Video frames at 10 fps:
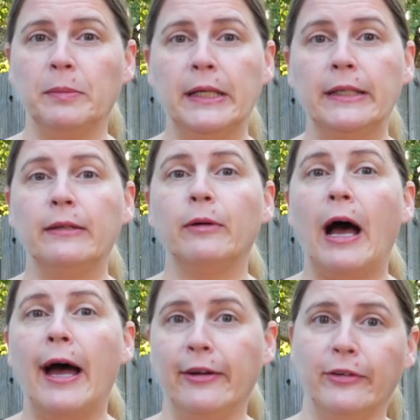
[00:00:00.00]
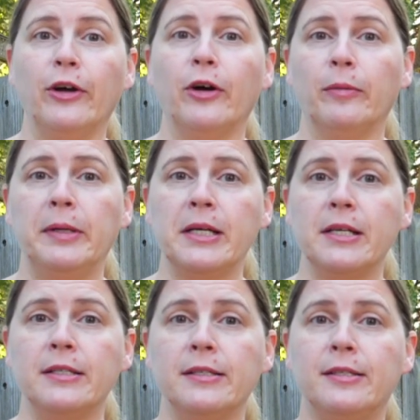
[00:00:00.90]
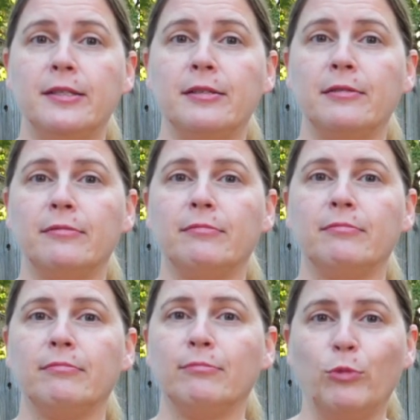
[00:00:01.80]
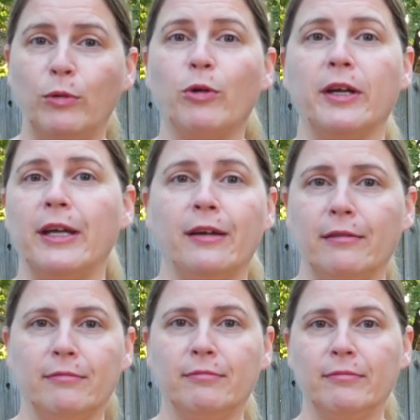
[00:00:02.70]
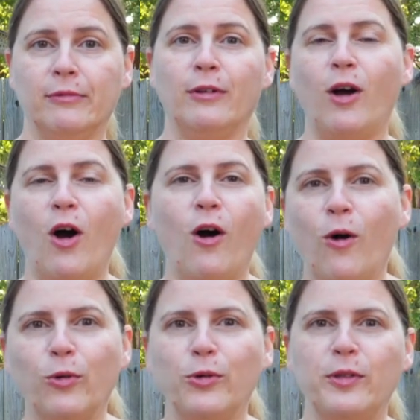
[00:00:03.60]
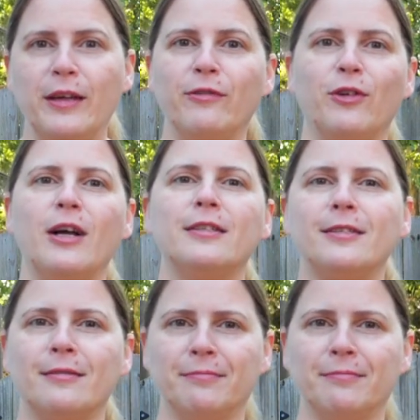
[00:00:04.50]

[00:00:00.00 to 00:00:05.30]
But I don't know, because woodworking, whole new thing for us.